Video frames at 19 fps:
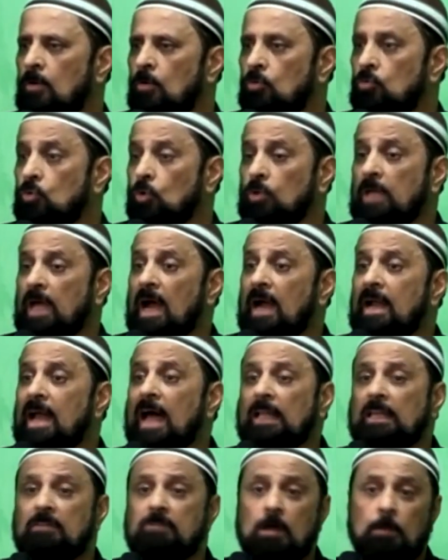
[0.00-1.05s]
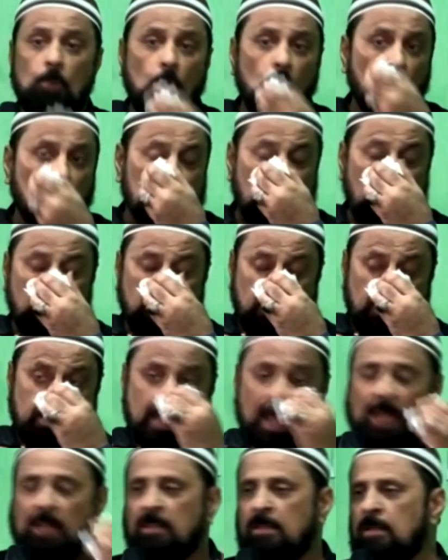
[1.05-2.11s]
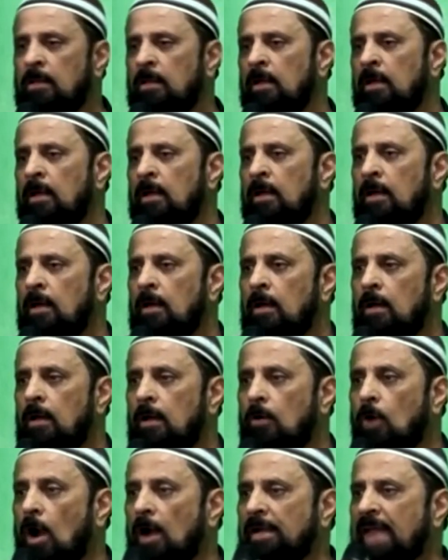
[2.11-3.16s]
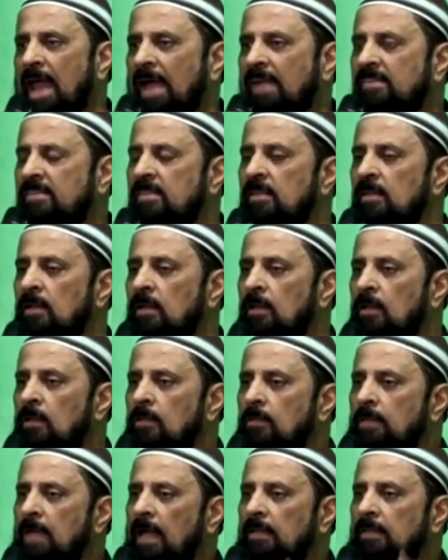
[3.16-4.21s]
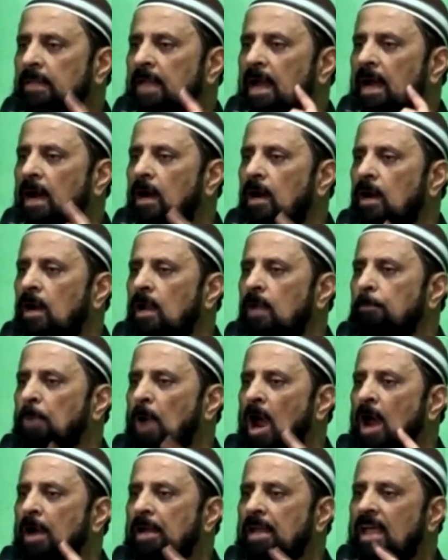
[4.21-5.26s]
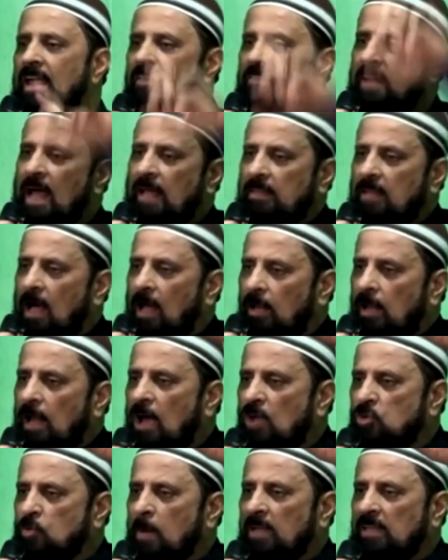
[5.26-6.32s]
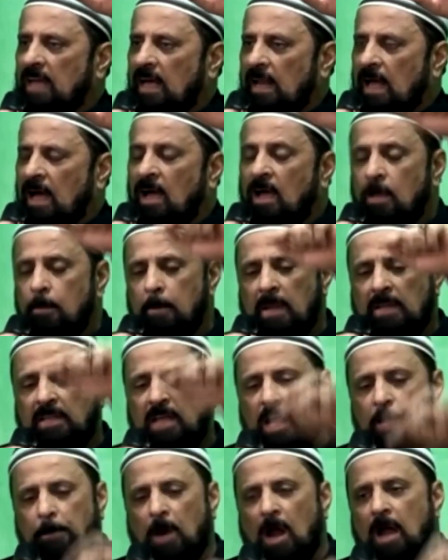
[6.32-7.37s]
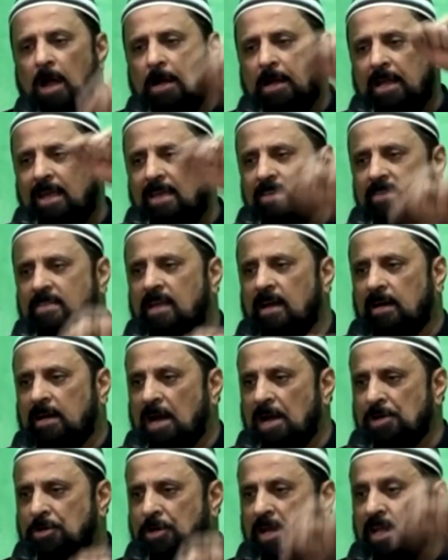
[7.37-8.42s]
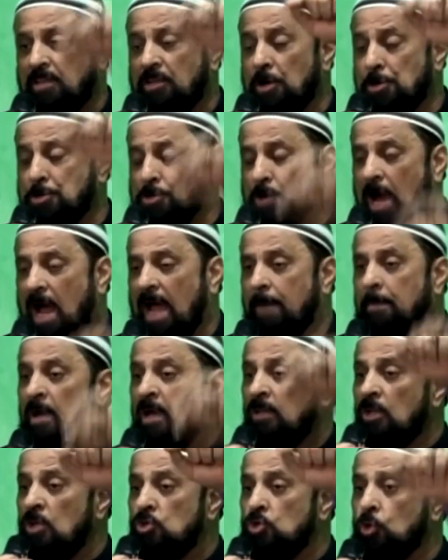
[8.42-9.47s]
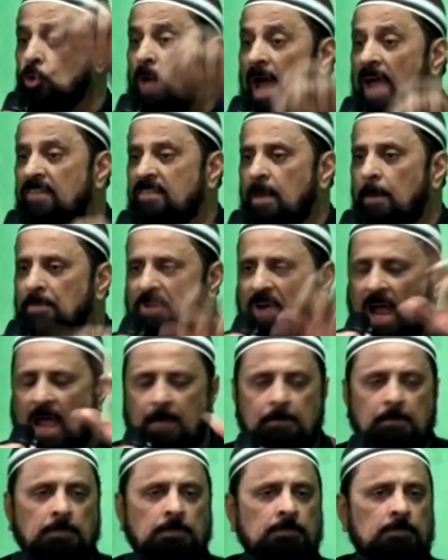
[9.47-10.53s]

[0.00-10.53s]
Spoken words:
So they are not even monotheists in that context, that their priority is not Allah subhanahu wa ta'ala, but their priority is their country, their tribe, the Judaism tribe,